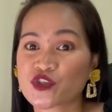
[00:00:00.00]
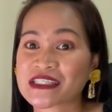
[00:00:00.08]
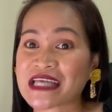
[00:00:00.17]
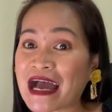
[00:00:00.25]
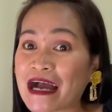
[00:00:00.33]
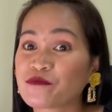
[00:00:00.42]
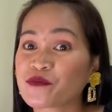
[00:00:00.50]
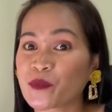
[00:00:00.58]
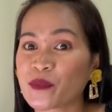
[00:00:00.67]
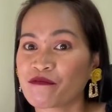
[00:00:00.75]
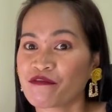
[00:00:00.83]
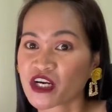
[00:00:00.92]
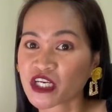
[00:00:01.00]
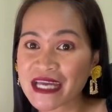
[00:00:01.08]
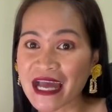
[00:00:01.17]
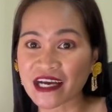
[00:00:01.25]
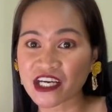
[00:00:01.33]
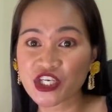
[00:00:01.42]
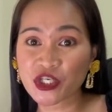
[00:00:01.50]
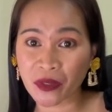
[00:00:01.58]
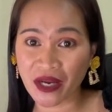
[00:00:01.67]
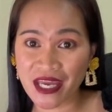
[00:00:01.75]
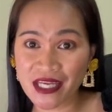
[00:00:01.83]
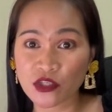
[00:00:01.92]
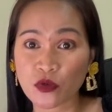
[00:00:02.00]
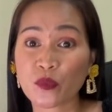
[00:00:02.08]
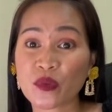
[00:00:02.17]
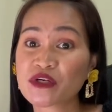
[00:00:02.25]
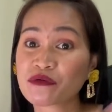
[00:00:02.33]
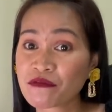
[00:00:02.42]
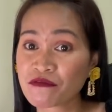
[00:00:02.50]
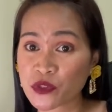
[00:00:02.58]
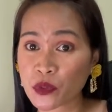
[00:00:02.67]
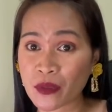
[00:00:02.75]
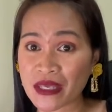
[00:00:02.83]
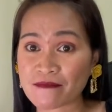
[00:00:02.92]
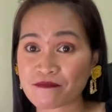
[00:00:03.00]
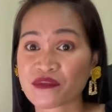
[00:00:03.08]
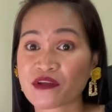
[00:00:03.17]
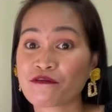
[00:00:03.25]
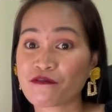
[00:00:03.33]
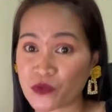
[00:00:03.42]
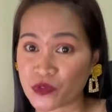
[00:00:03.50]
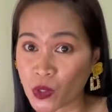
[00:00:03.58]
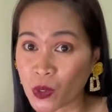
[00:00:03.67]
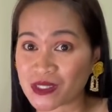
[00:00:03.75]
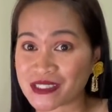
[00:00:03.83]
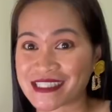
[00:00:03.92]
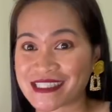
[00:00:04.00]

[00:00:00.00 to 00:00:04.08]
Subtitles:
just have to be very accurate when reviewing phone calls.